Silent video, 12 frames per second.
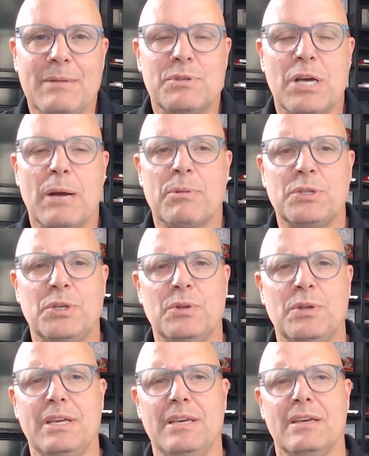keeps
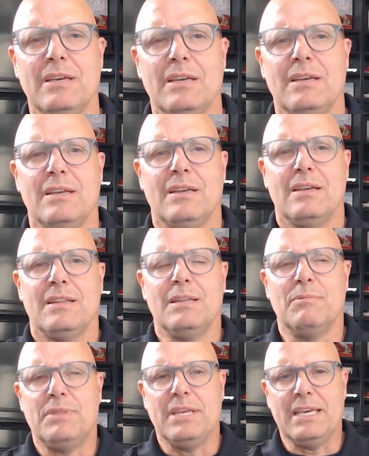
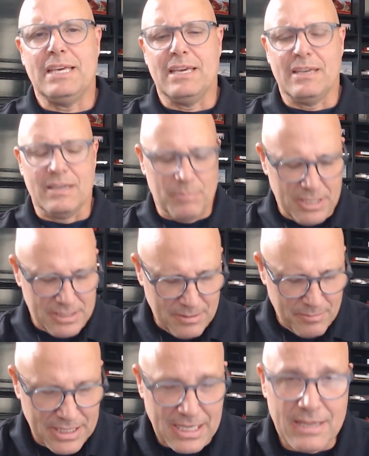them thinking, because
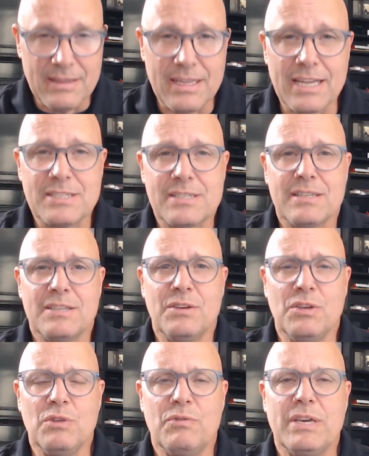I mean, that's,
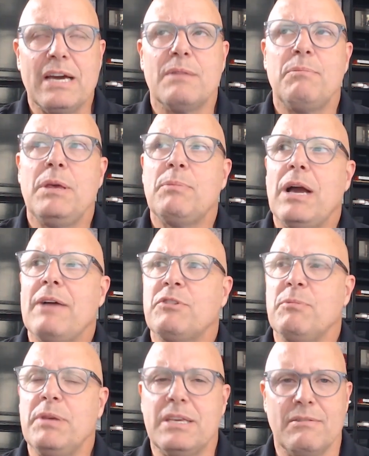you've got, people
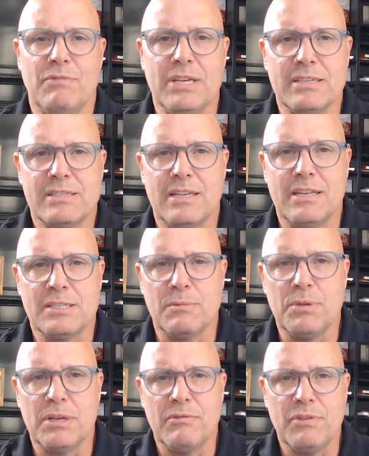have to be convinced that it's
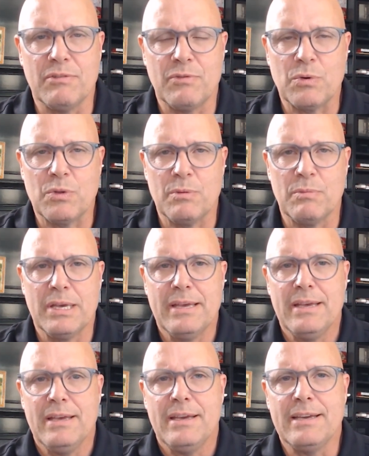a benefit for them
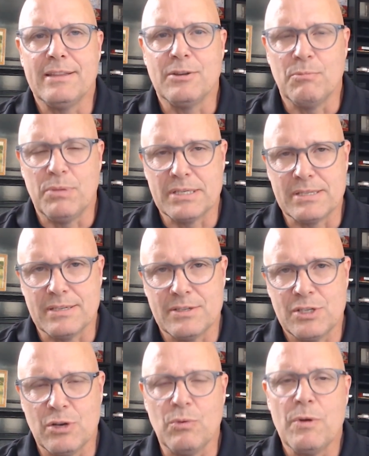in their
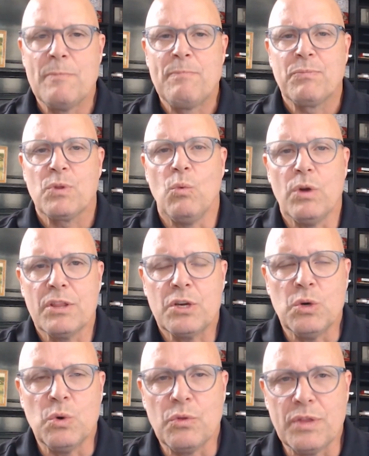business. So one of
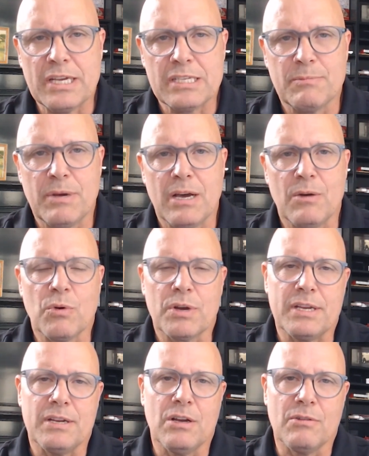the cool things about
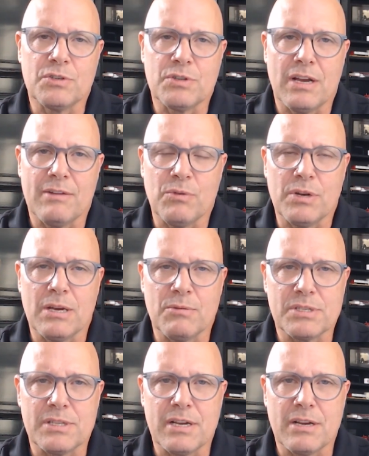working at Overdrive when I
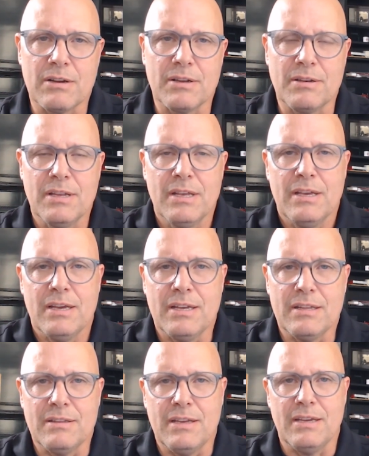was there, and
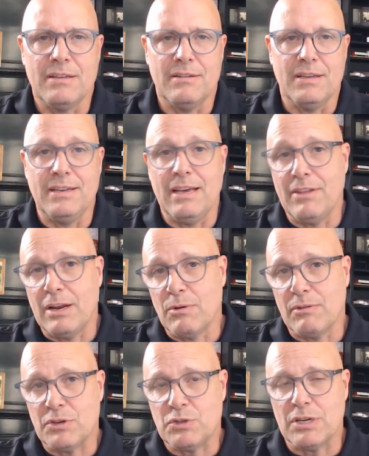now that I
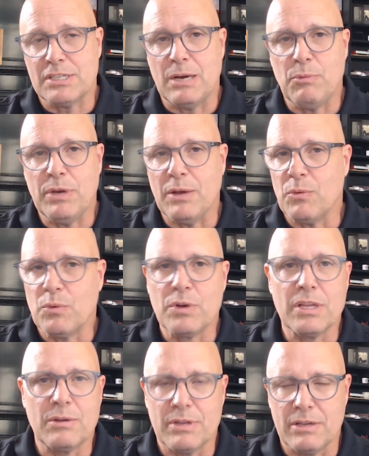work for Truckstop, we get
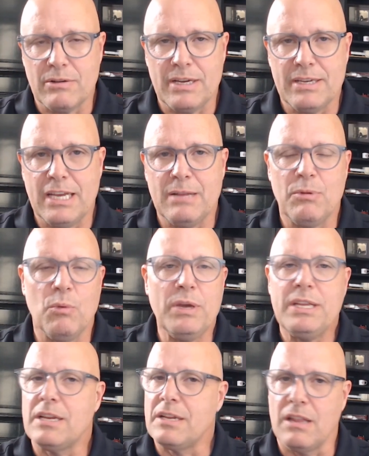really, really great data, but
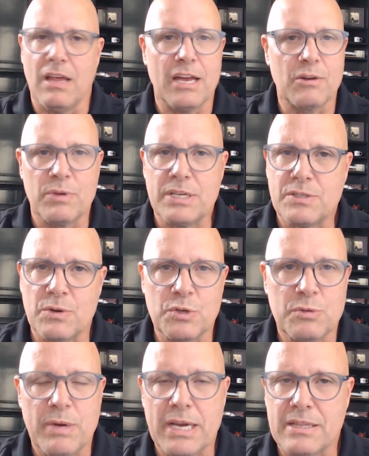we did a lot of
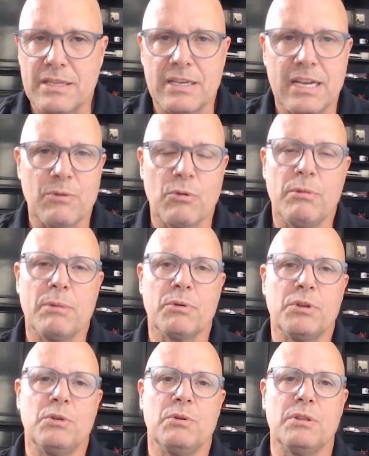research back then. I
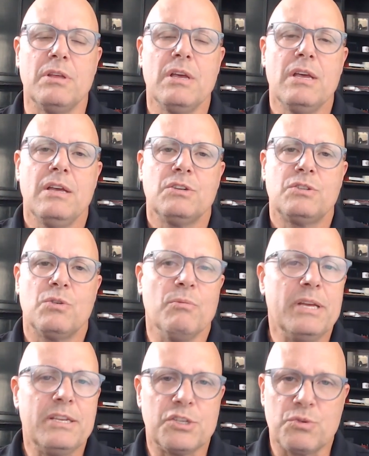remember doing
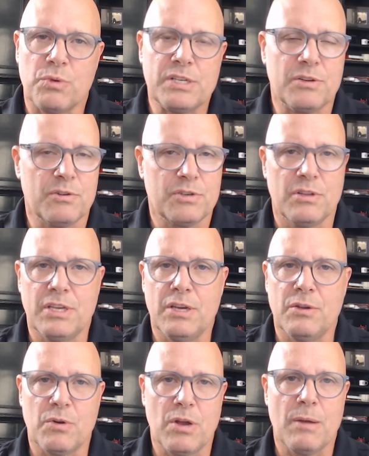tremendous research on the
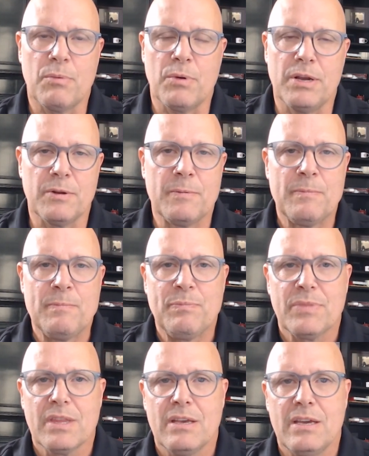owner-operator.
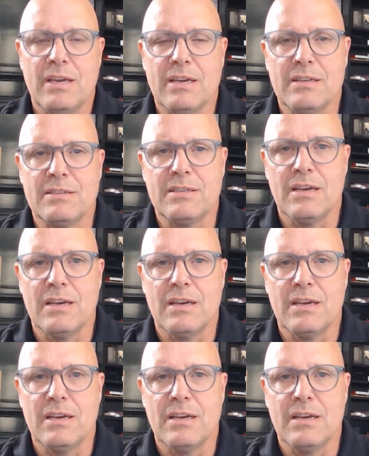And